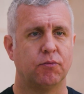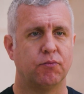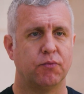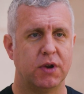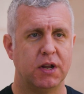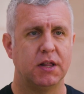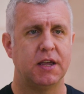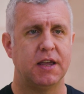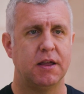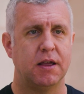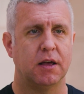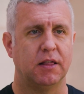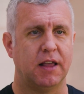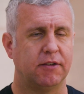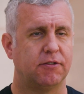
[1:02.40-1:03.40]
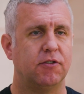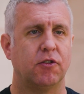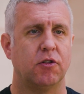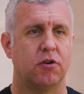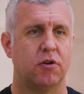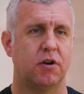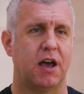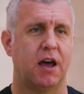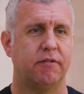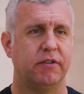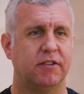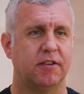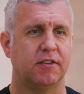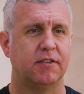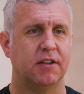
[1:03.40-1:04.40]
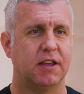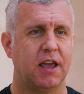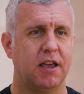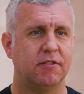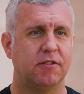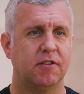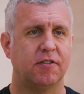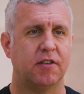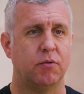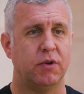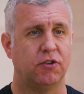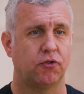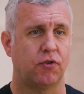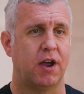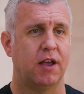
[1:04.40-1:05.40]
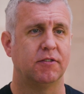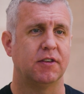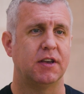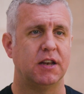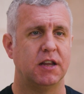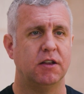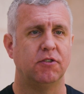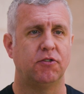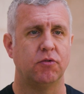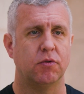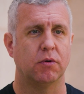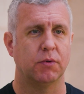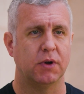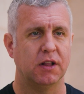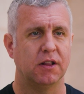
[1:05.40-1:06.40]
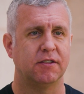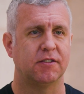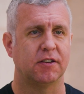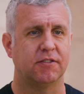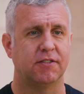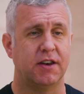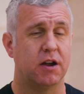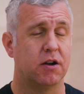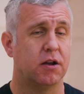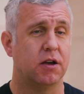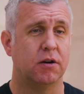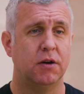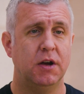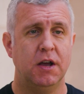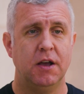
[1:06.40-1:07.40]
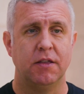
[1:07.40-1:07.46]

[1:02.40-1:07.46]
really lessons learned out of existing cases that we translate into a realistic scenario